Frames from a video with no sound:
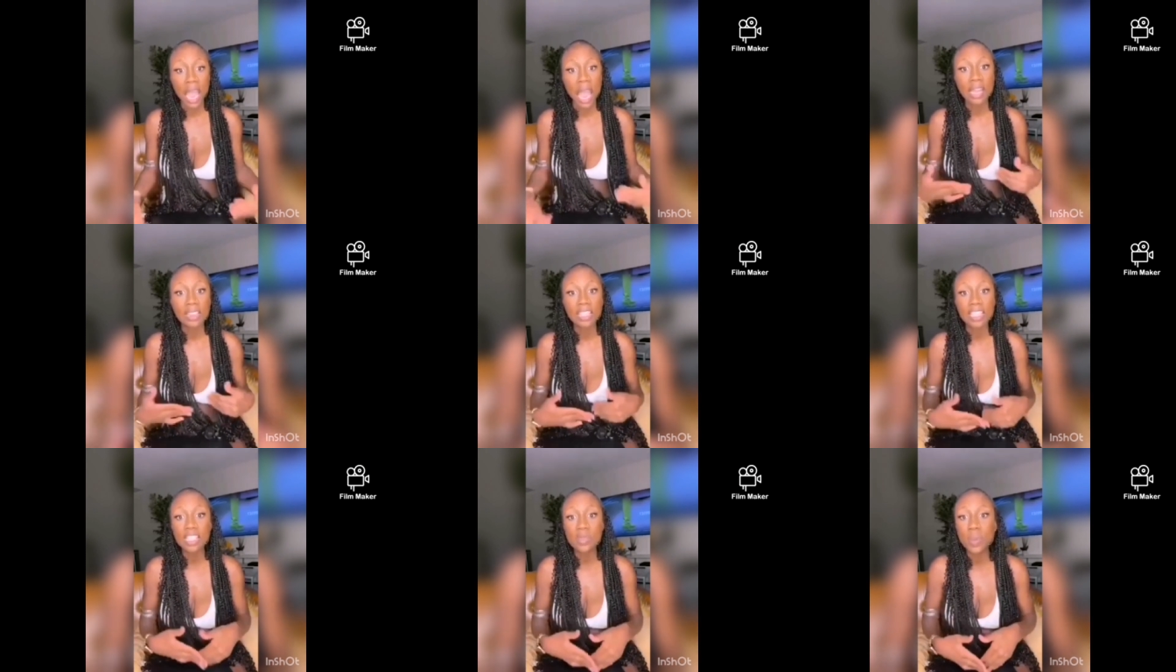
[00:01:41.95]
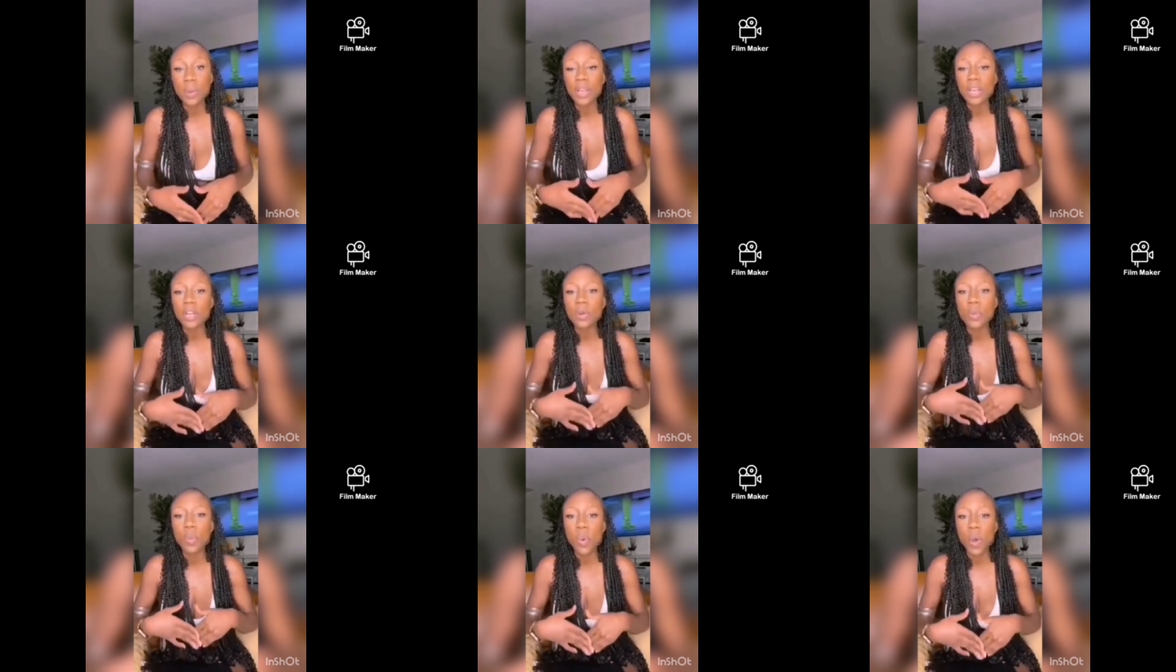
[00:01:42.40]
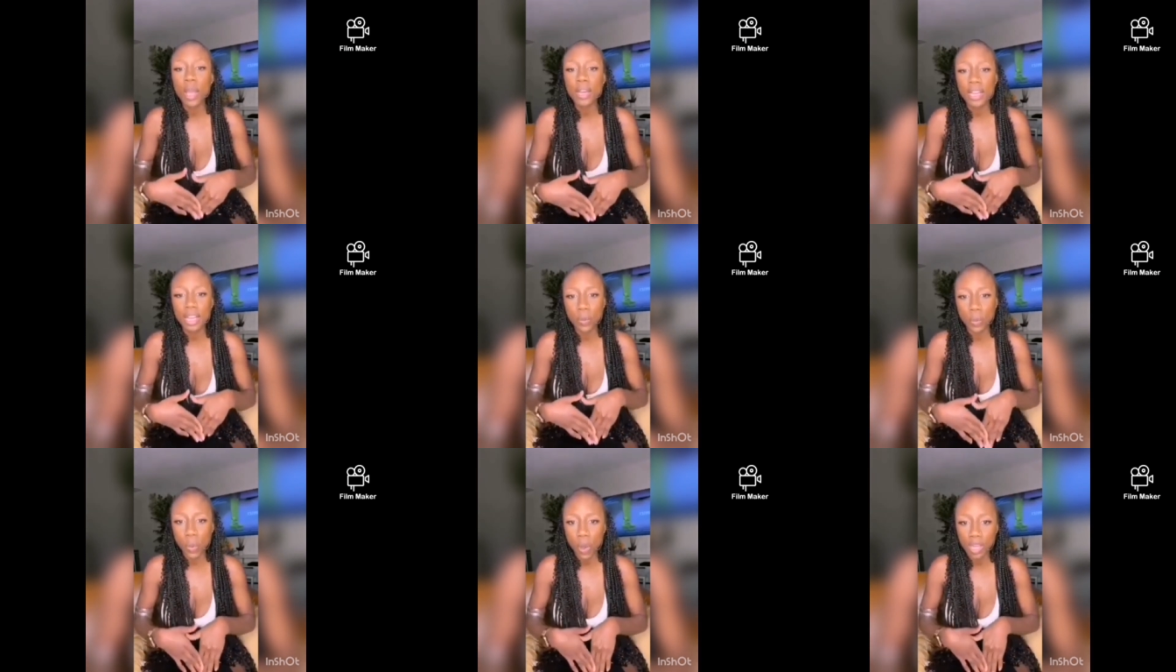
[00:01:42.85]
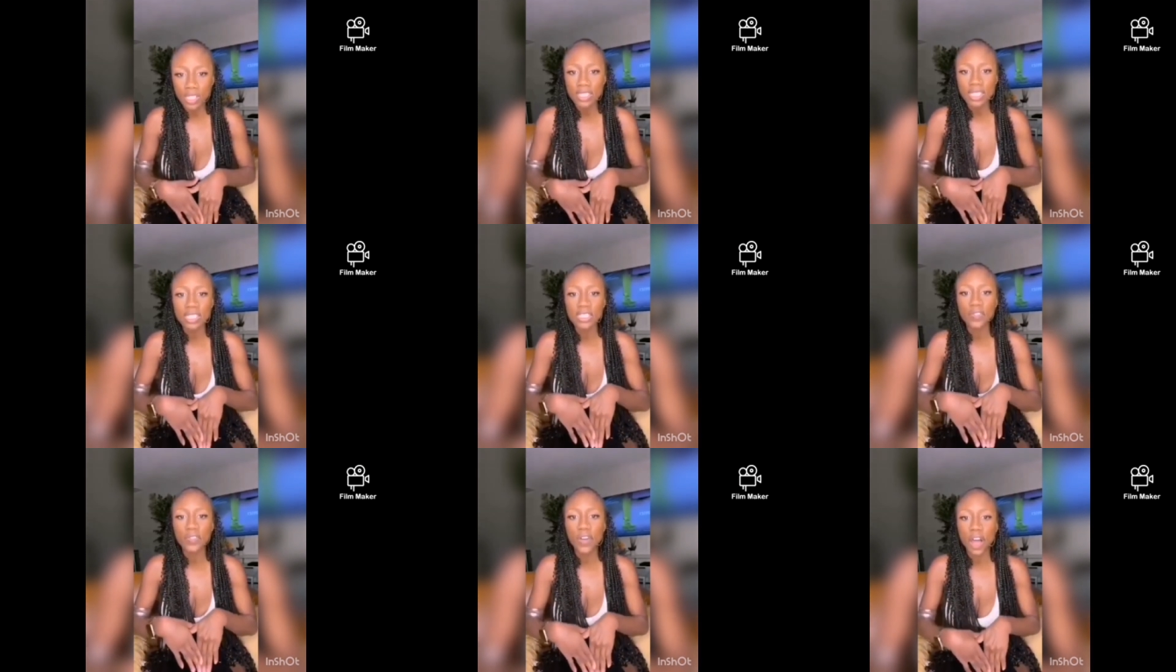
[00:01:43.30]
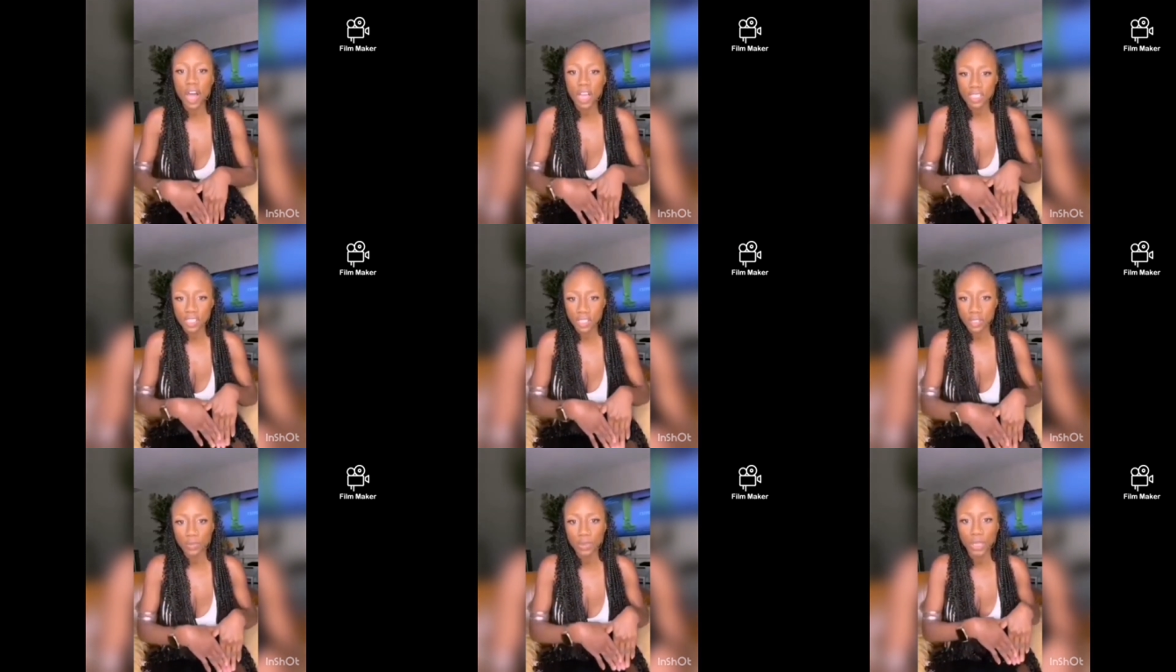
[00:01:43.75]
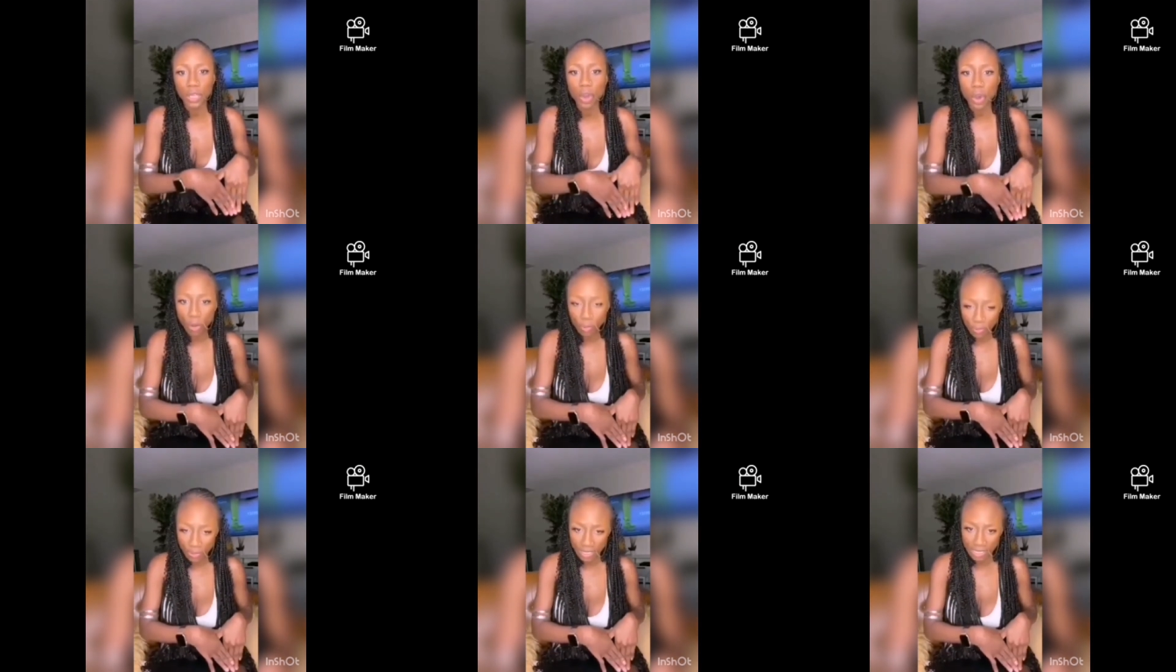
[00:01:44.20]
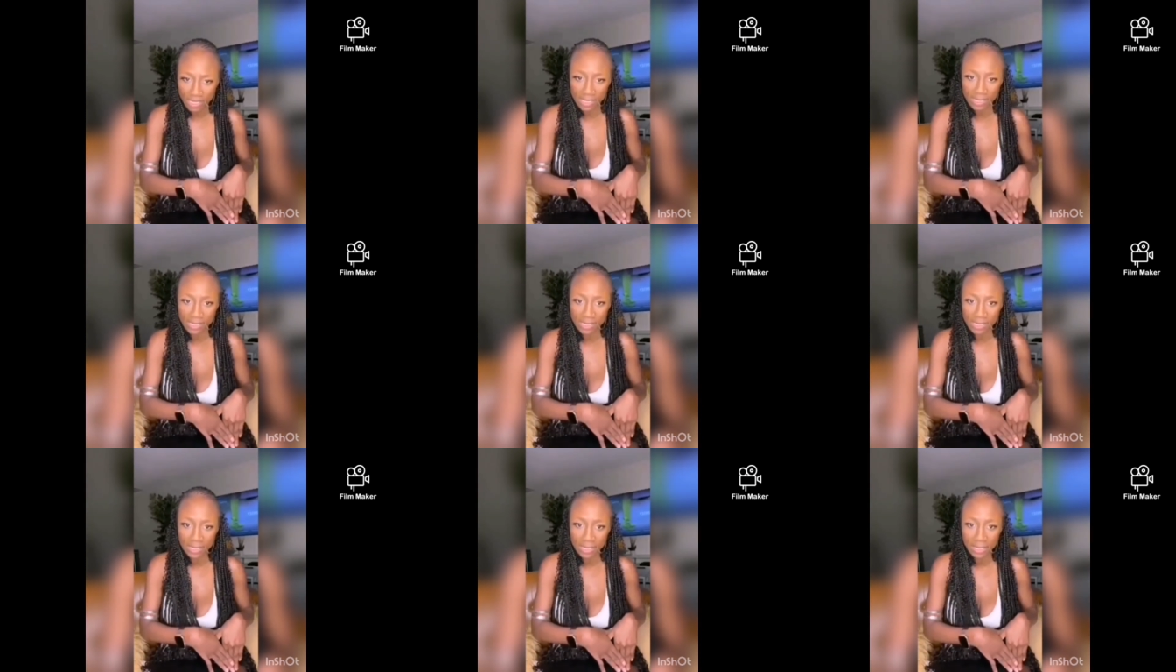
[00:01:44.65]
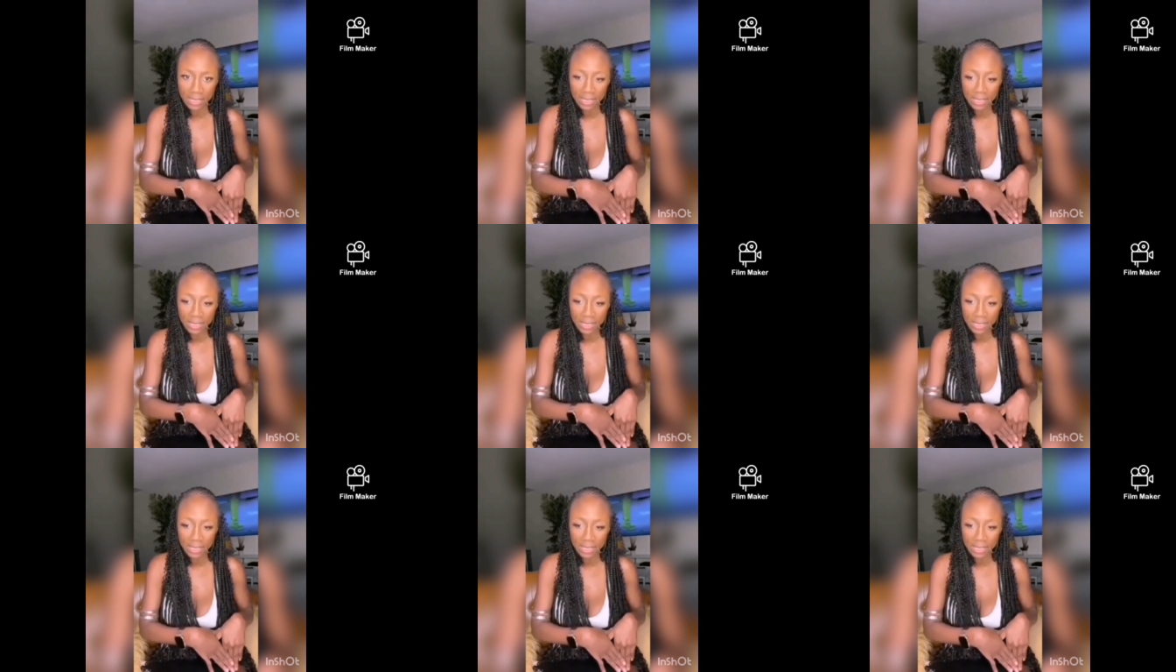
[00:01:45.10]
At this point, what he wants is for us to be homeless,